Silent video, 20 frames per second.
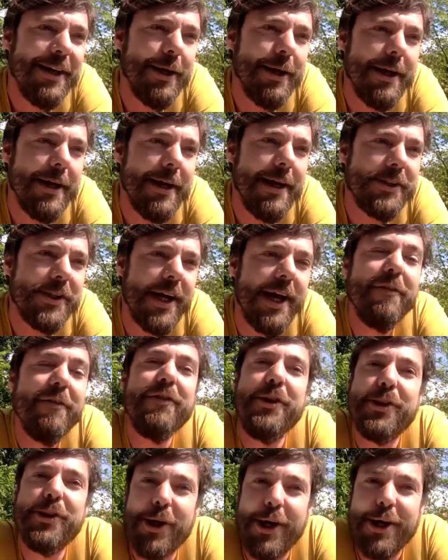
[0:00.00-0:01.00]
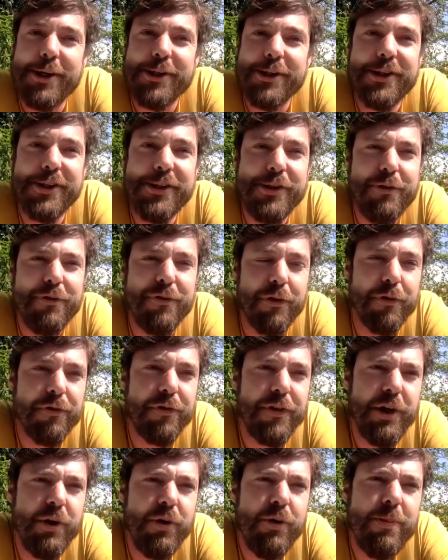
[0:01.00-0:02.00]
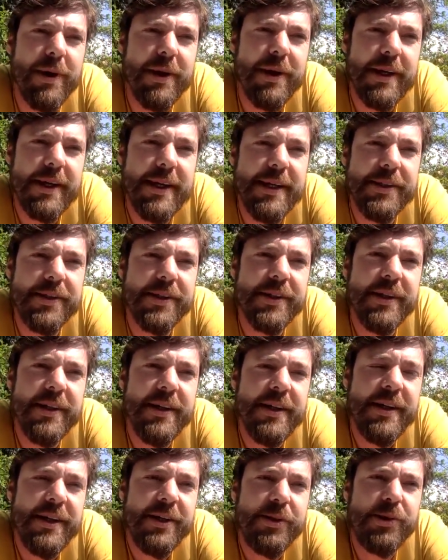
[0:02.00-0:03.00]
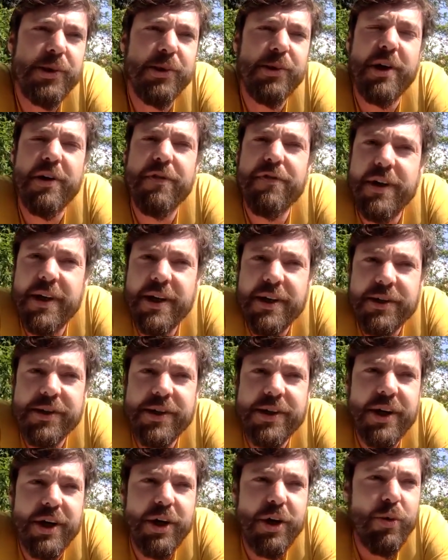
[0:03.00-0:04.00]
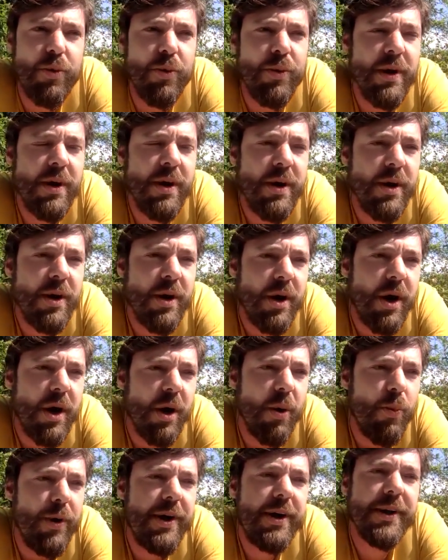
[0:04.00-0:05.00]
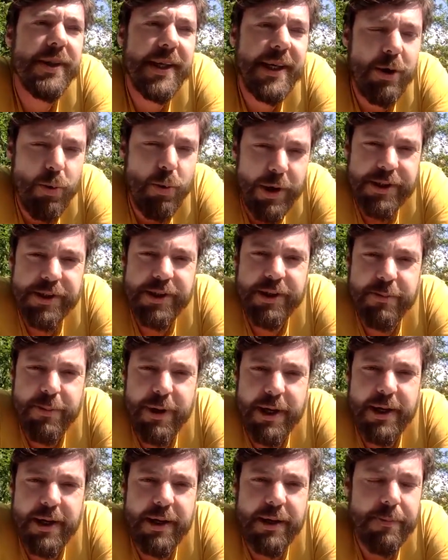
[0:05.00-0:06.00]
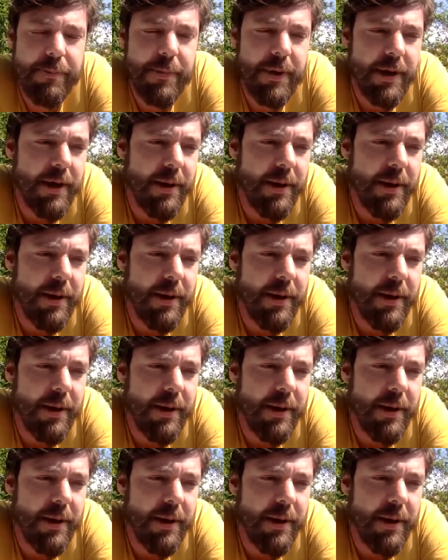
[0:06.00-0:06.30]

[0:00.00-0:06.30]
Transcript: as a heavy task to fulfill, but I guess 2.5 years ago, we got requested by